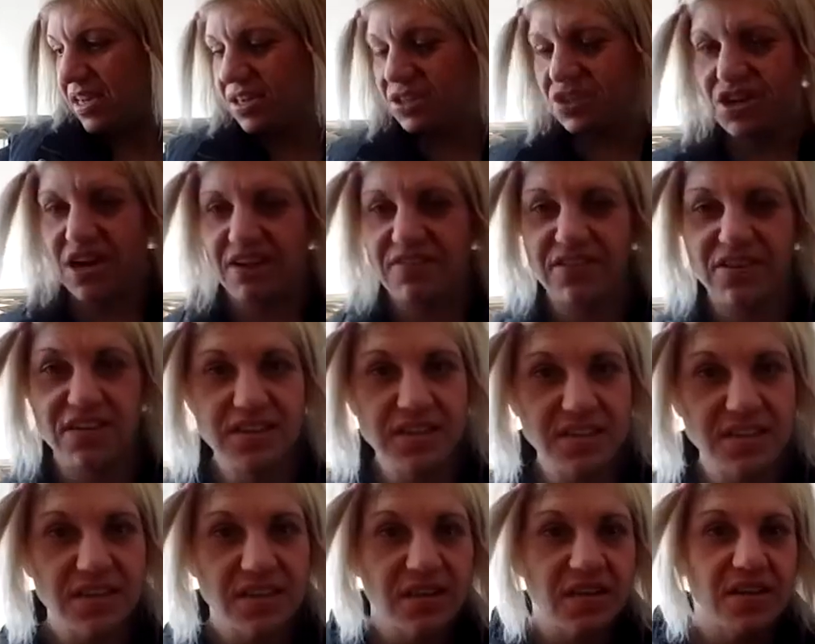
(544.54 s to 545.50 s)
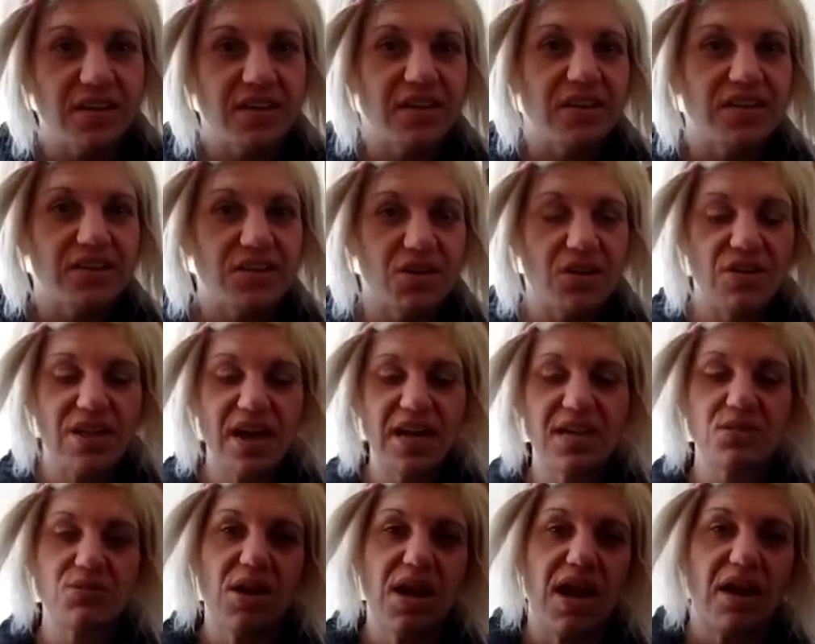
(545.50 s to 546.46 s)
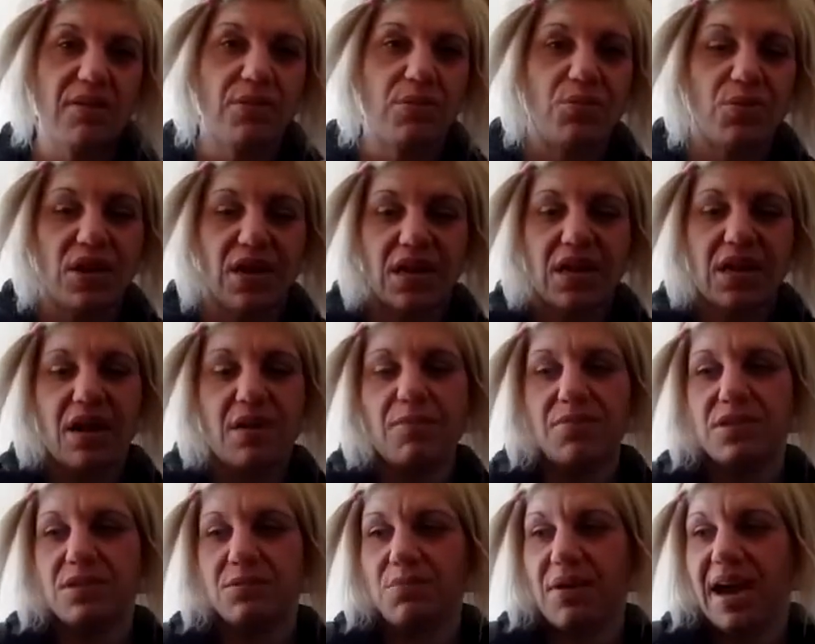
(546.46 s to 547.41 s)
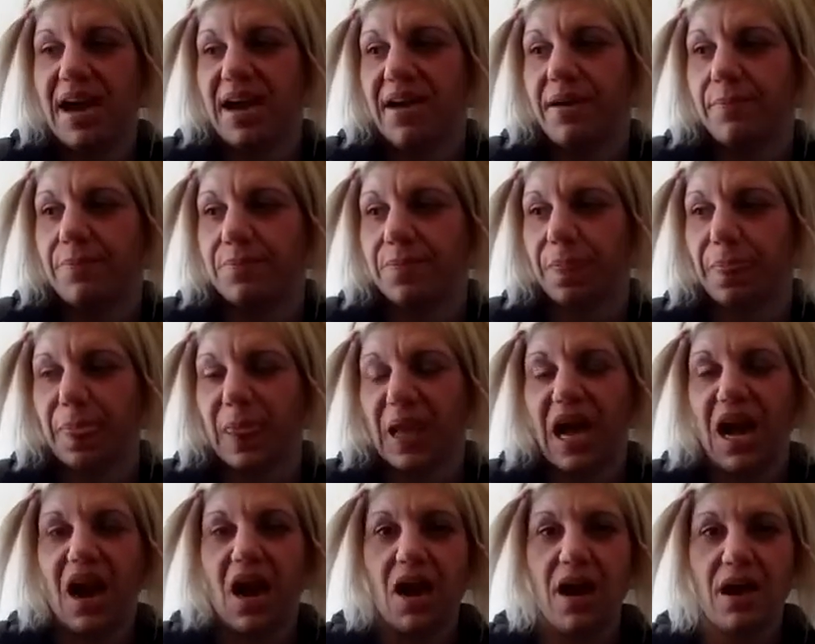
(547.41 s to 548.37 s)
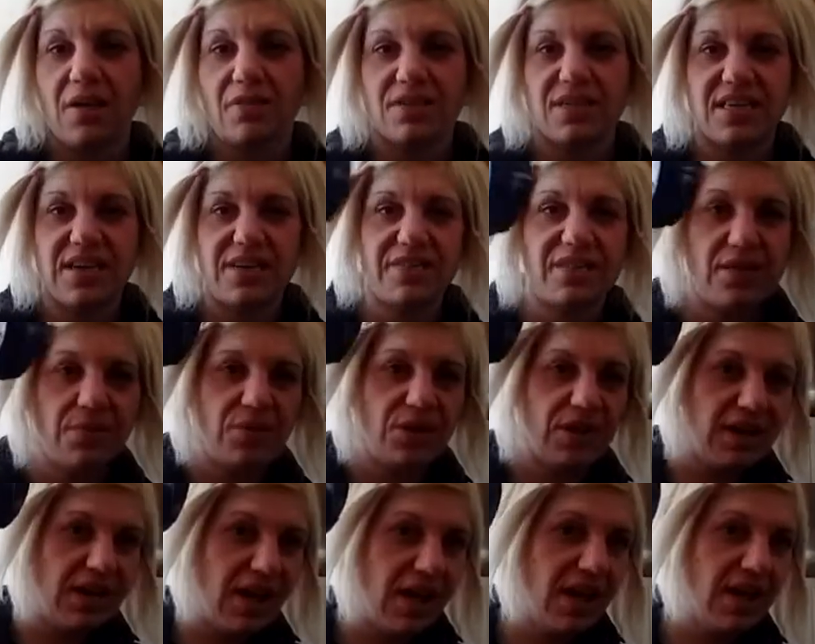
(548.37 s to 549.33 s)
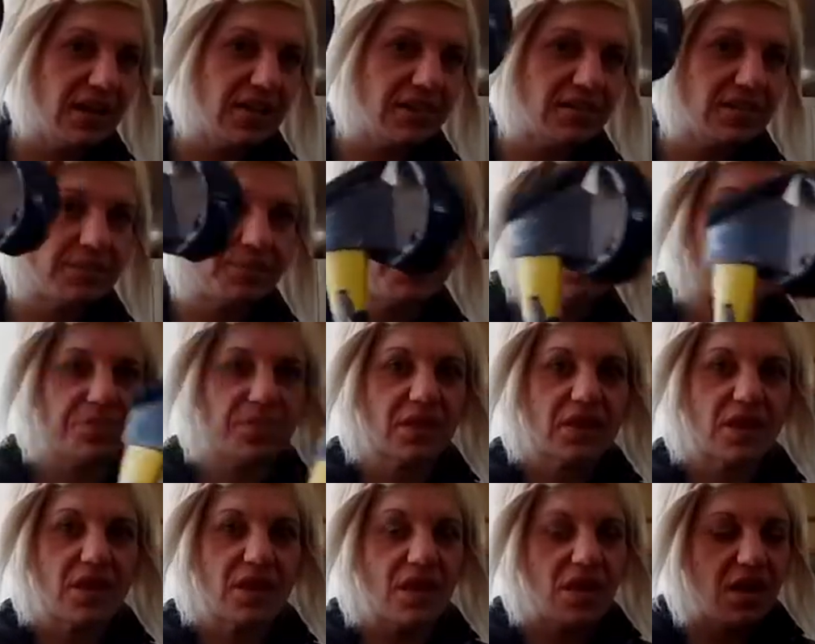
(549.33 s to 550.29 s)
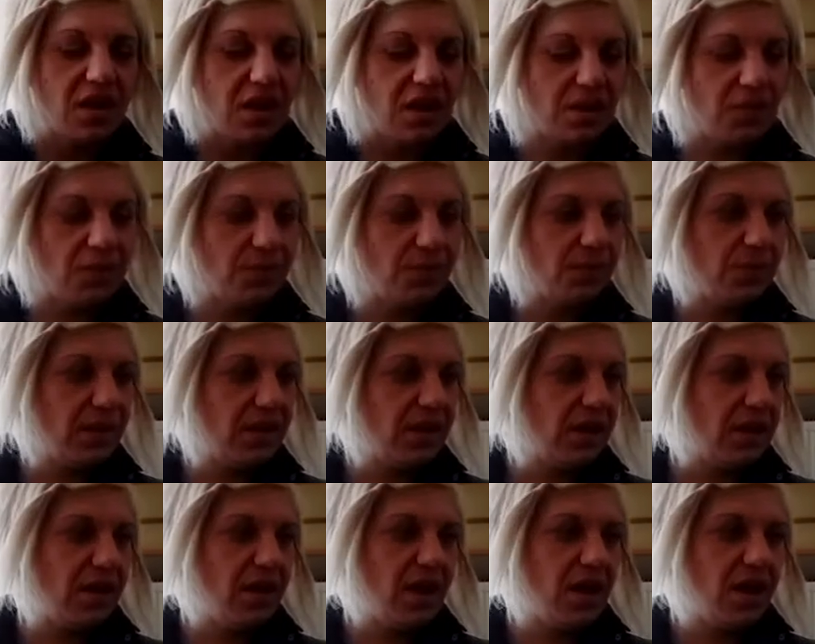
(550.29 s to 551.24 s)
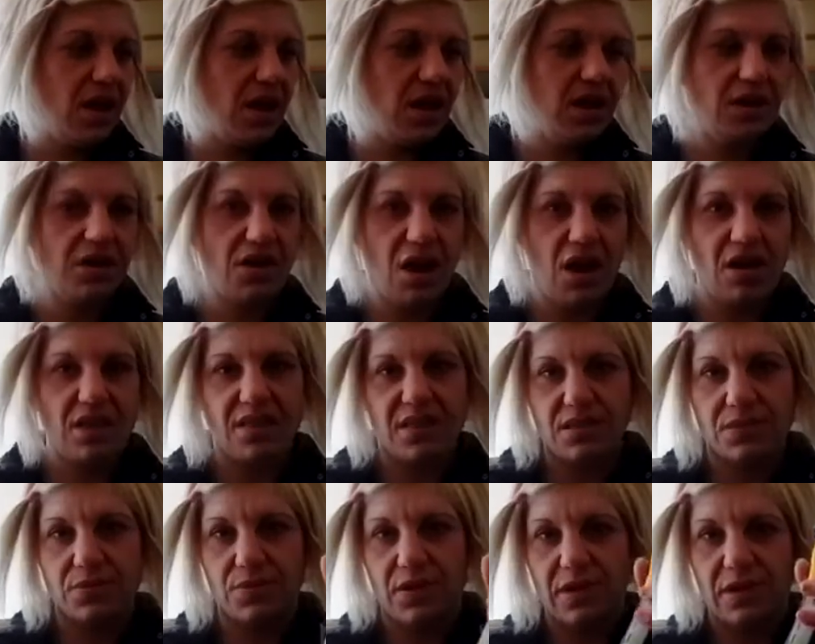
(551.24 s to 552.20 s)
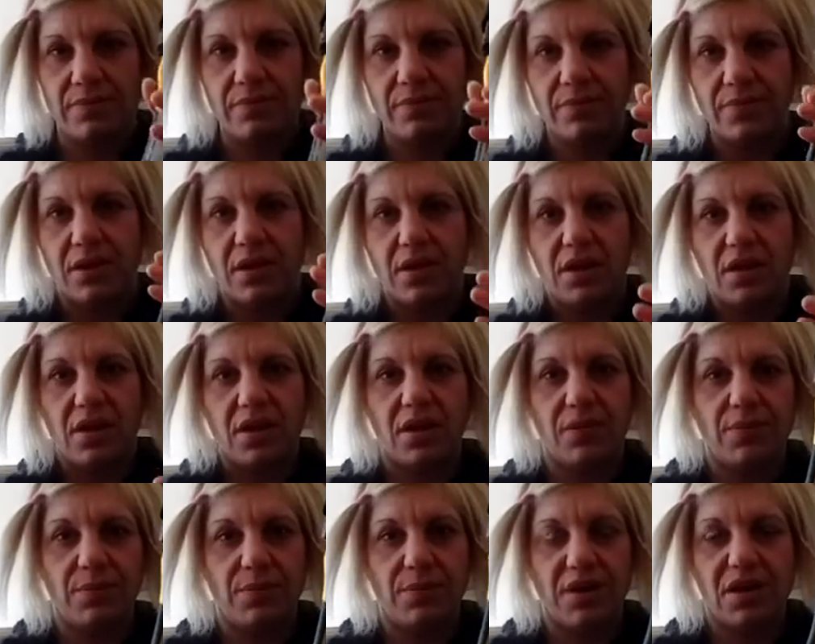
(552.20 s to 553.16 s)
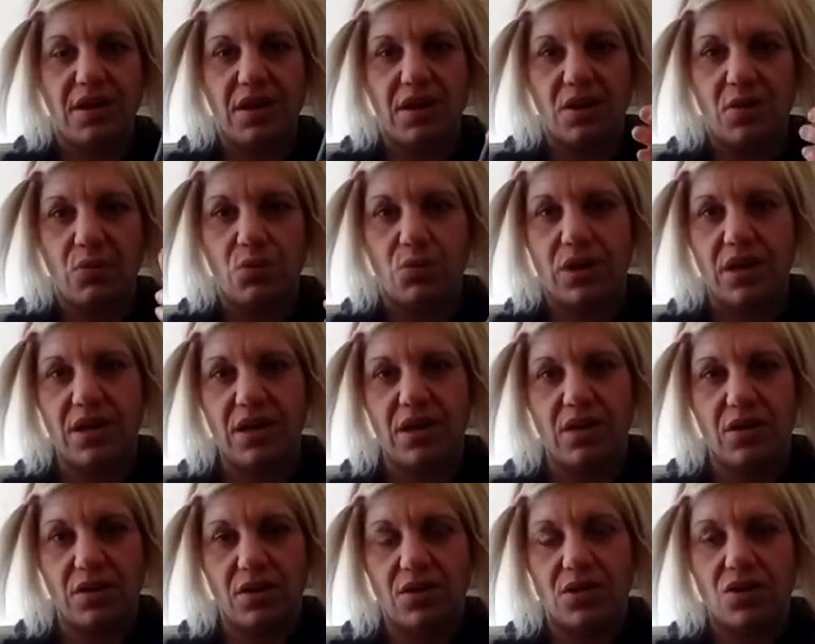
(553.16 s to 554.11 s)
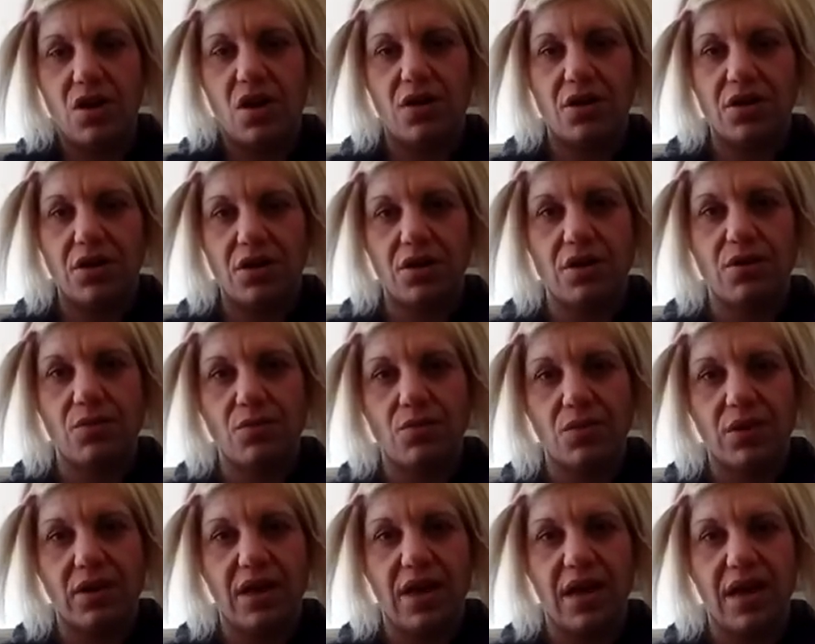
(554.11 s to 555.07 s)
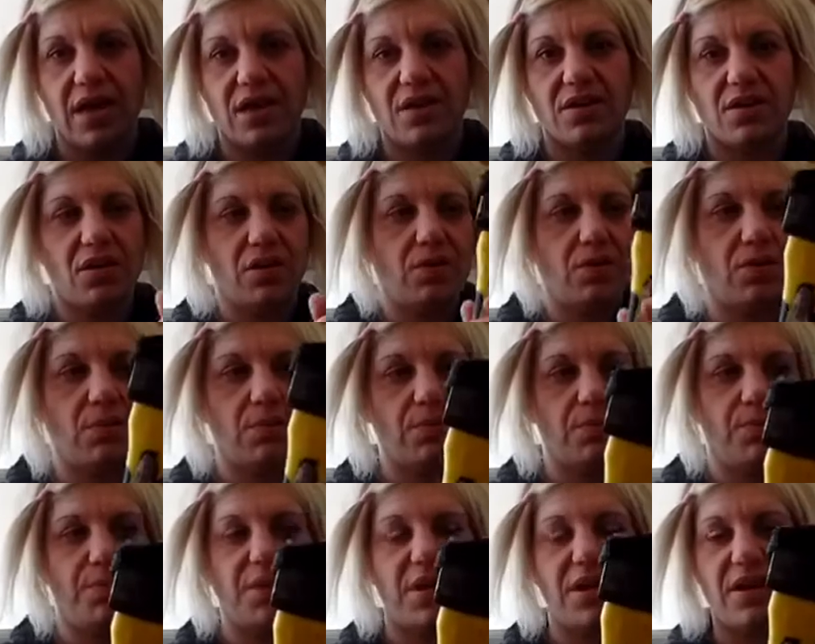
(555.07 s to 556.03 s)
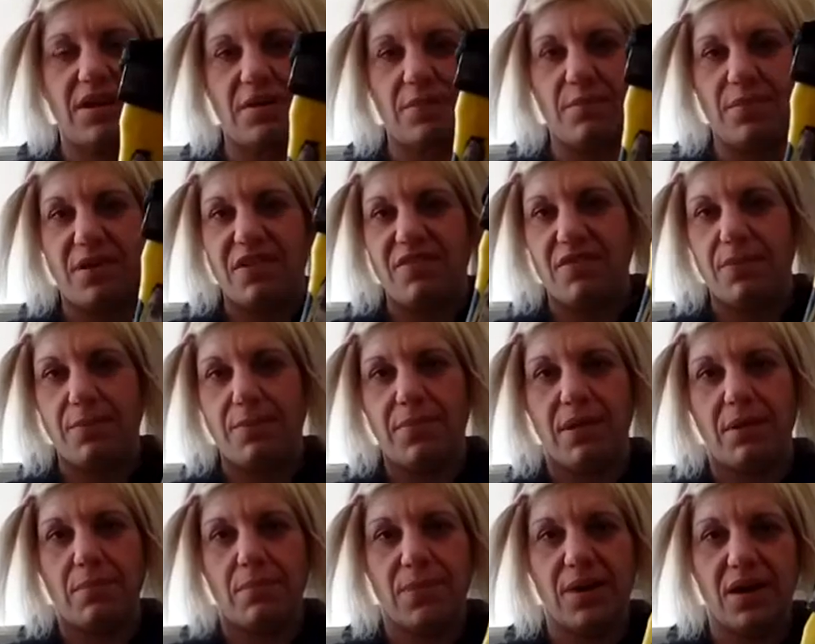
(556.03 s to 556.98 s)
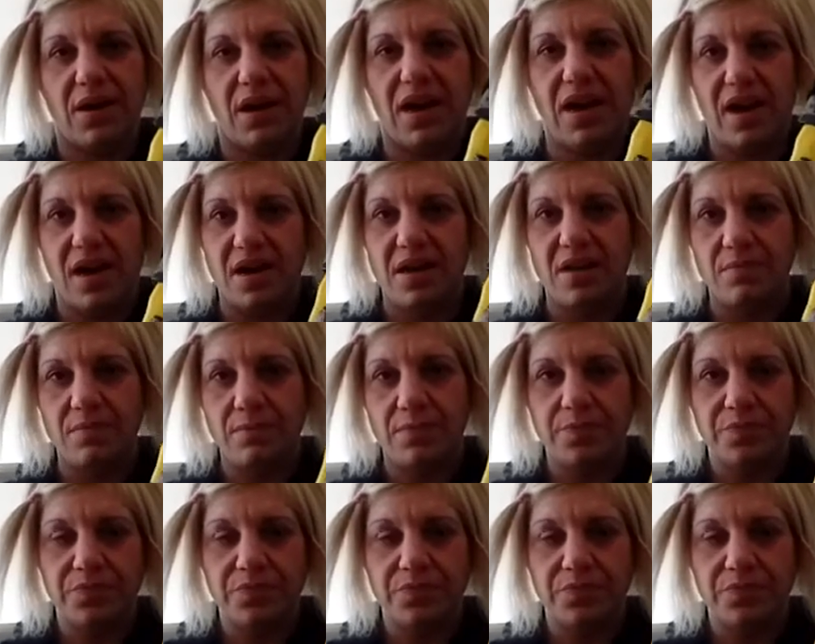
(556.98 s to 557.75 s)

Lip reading: and traverse. So that's what I would bring. Compass, map. I would definitely bring an axe. It would be not this one. It would be a longer wood handle, bit bigger head.